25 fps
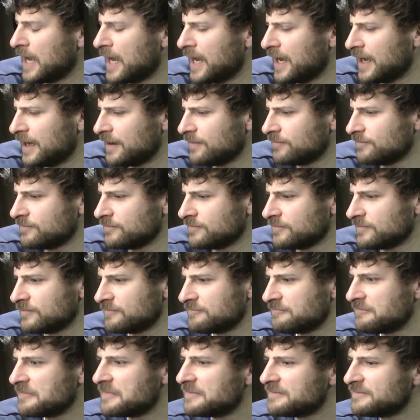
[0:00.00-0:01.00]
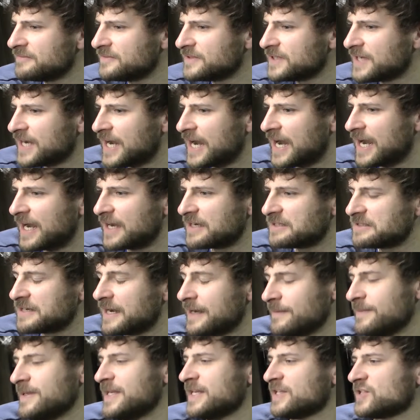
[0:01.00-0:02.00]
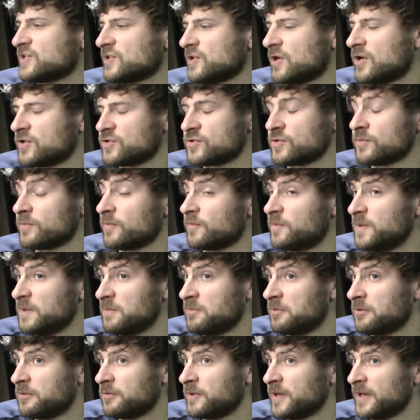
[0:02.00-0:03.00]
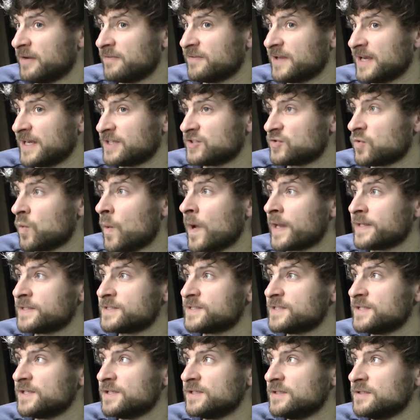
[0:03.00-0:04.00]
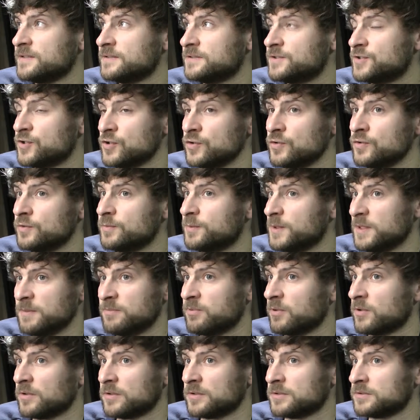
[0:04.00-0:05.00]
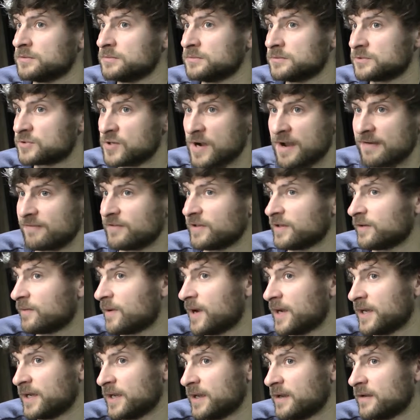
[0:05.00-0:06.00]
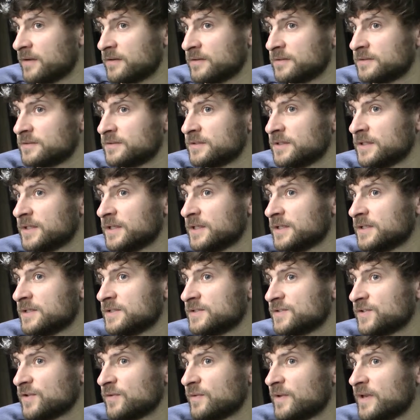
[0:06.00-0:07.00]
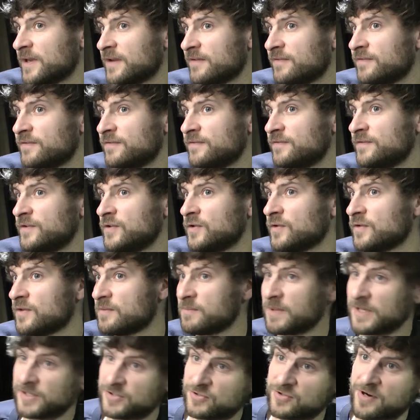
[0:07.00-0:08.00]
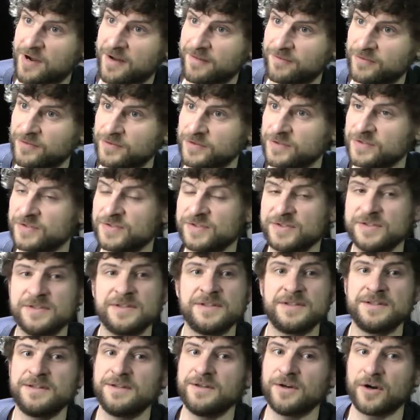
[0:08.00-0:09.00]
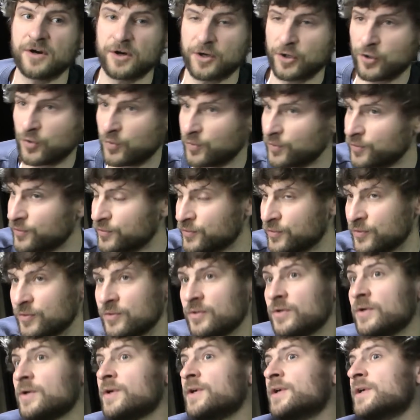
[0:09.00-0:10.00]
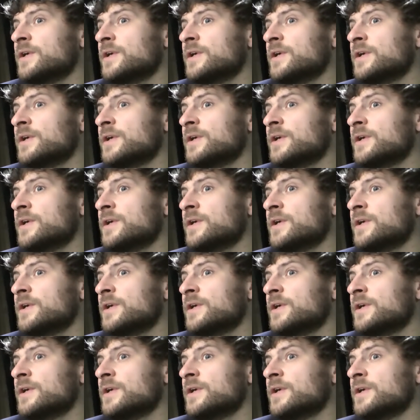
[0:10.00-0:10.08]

Um, I mean, it's a large group of people. We have like twenty-two people traveling right now, so we have, you know, the bus drivers, our crew,